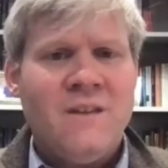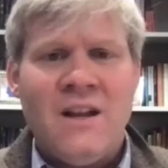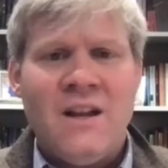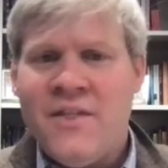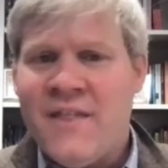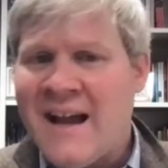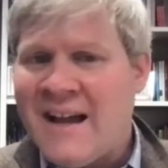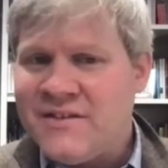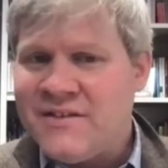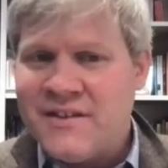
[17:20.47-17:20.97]

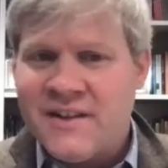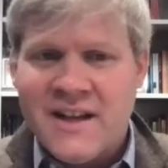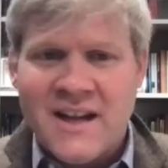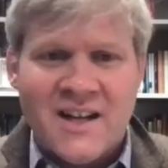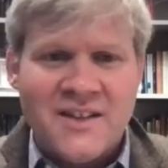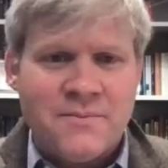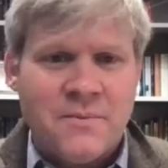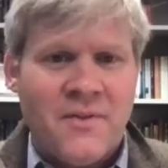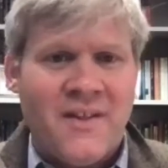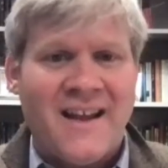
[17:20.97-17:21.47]
that's the
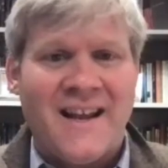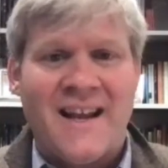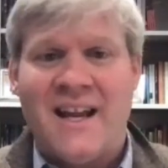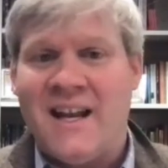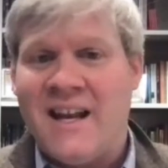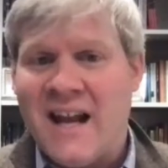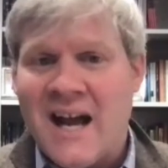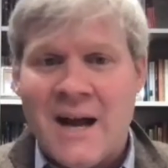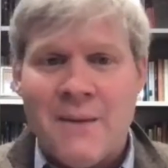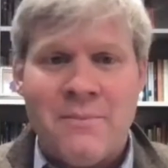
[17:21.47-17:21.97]
gospel that
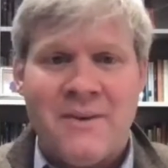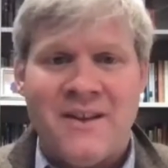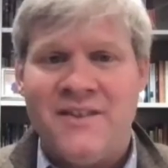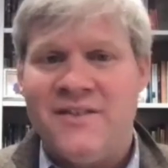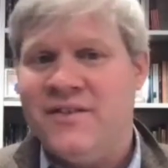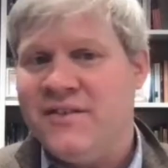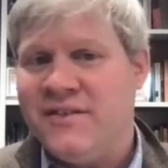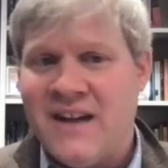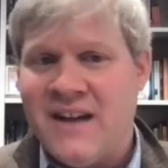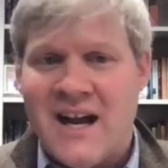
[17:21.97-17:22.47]
cannot be
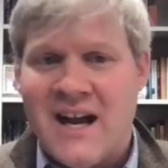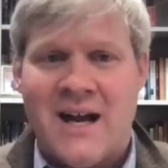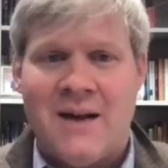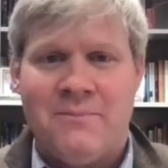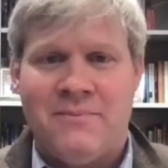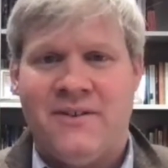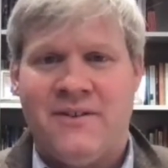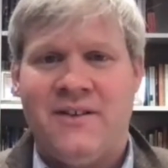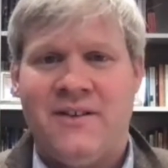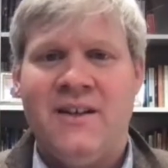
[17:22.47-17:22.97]

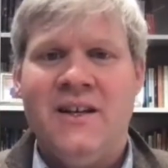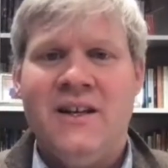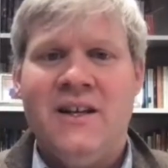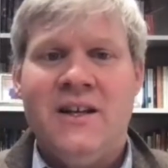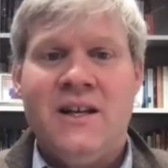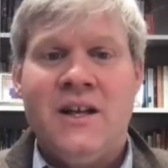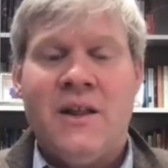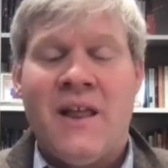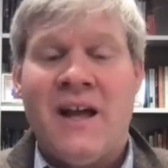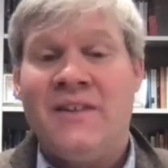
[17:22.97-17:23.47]
stopped
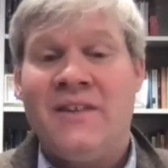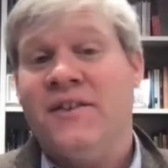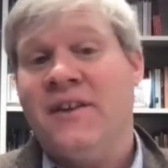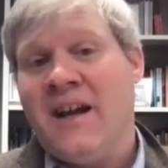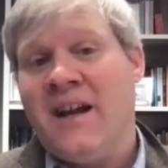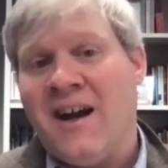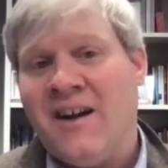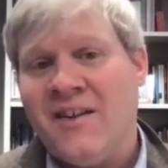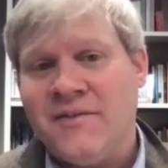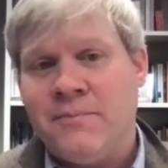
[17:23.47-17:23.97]
that's the
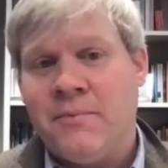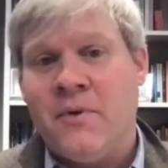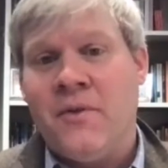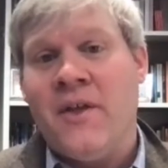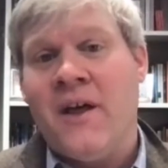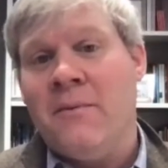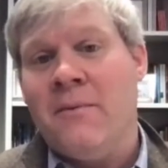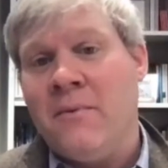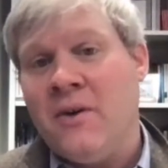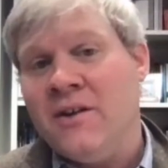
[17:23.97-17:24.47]
gospel
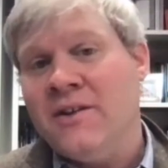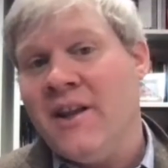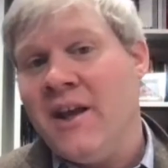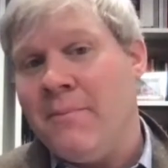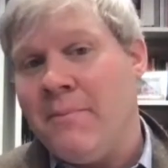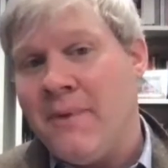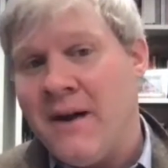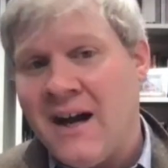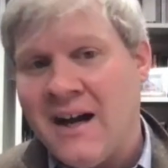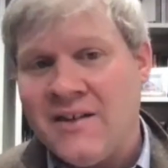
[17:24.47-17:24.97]
that among the
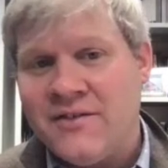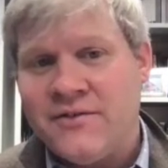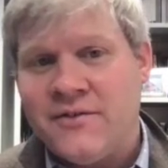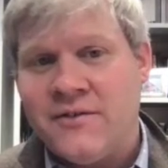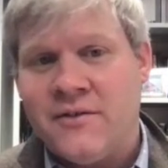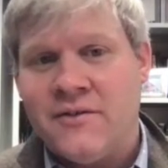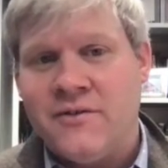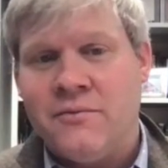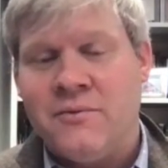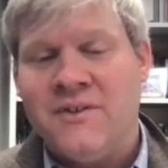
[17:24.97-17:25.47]

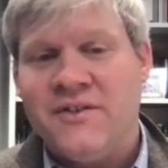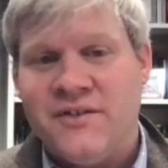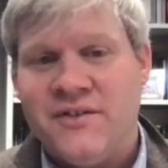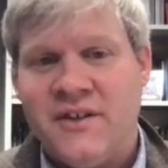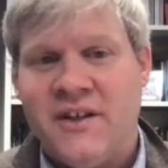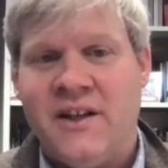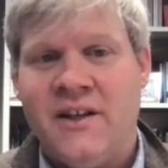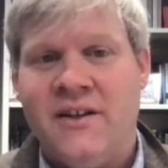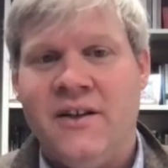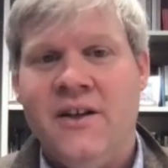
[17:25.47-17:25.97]
apostles was
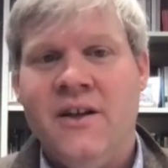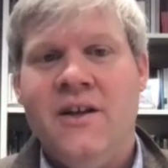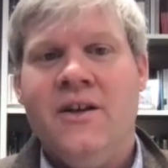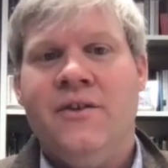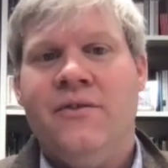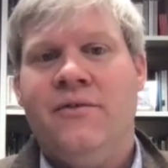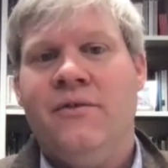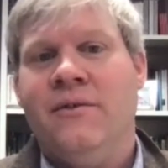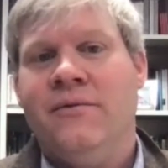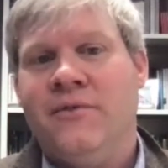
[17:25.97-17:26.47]
seen
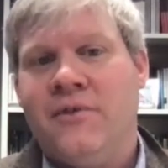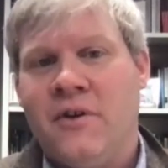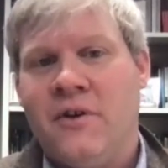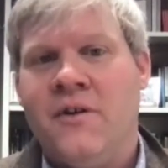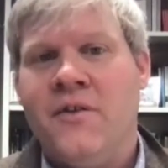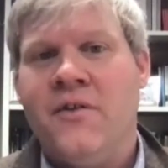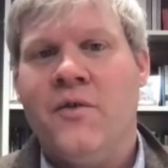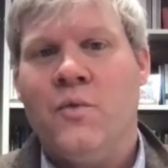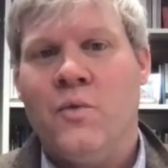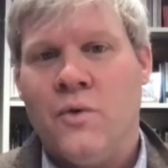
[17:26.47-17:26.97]
to have
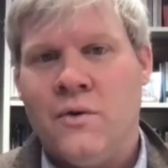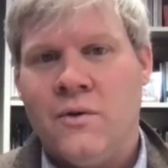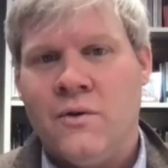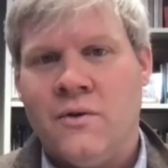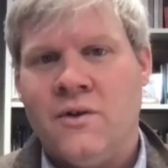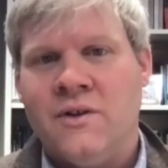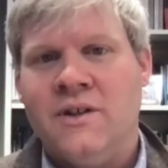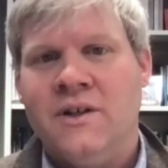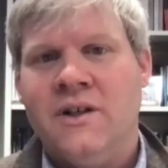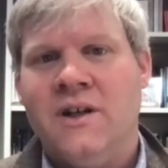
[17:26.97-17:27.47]
turned the
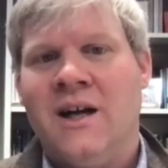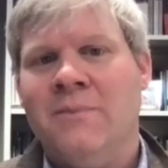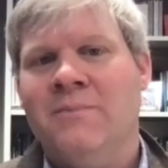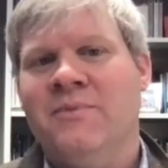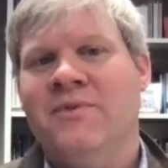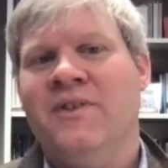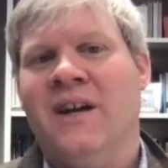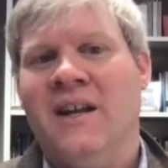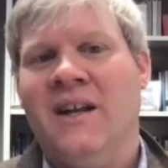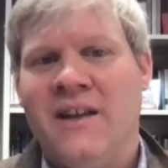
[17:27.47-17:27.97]
world
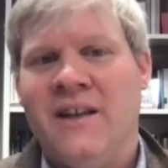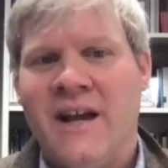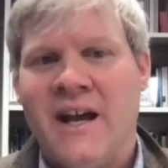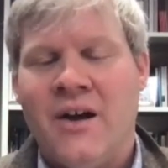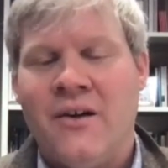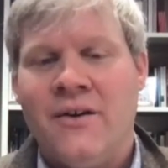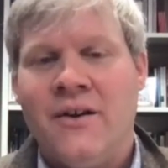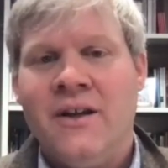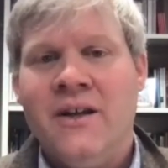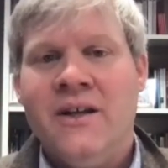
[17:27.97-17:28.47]
upside
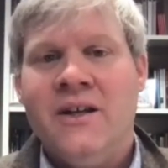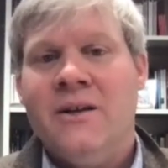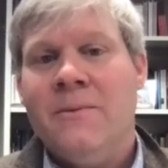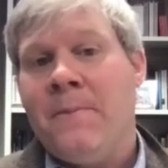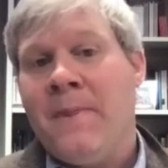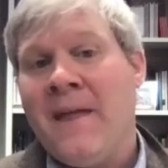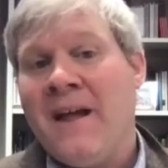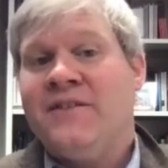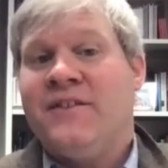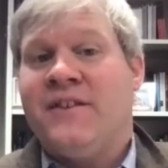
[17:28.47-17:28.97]
down
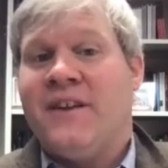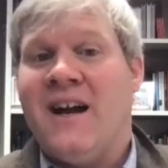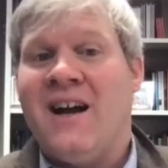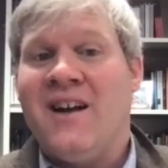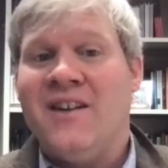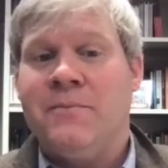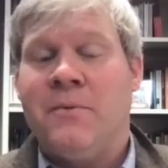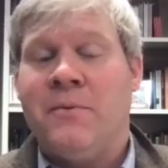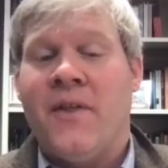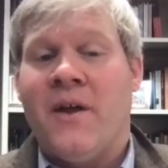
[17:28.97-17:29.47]
that's the
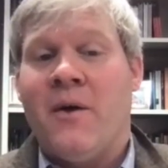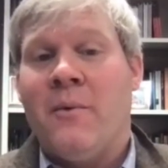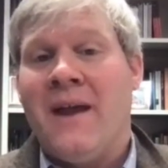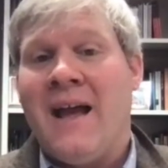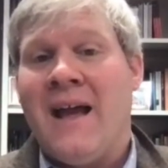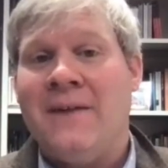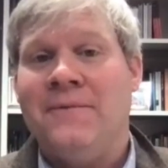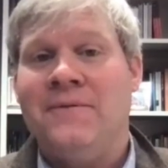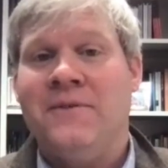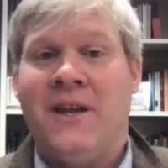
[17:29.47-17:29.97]
gospel that we
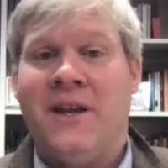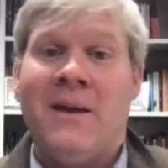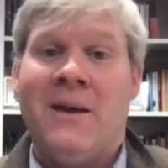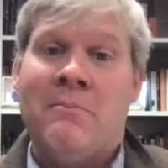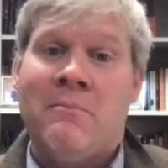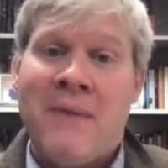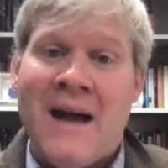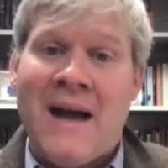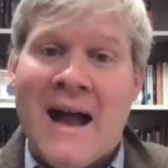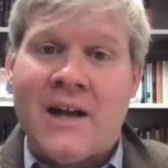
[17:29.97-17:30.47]
have to
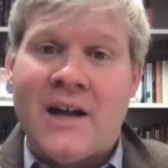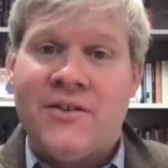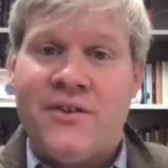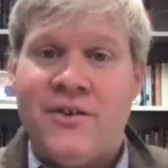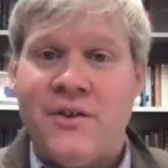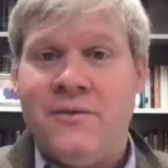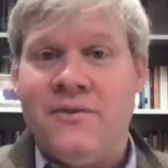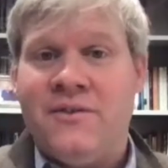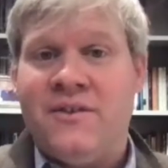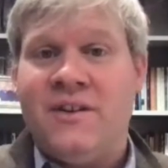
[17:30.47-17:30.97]
get back
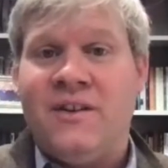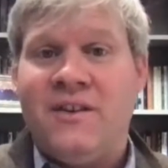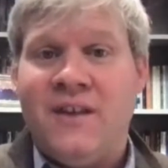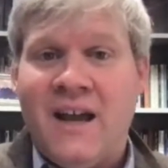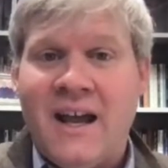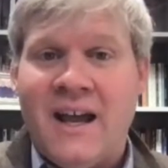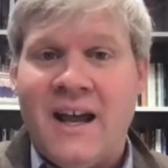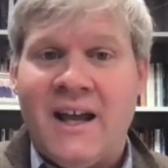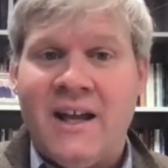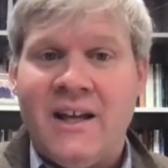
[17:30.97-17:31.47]
to
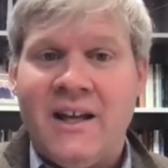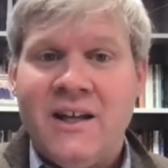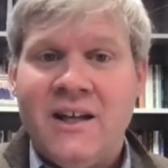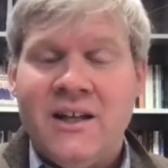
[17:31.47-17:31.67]
today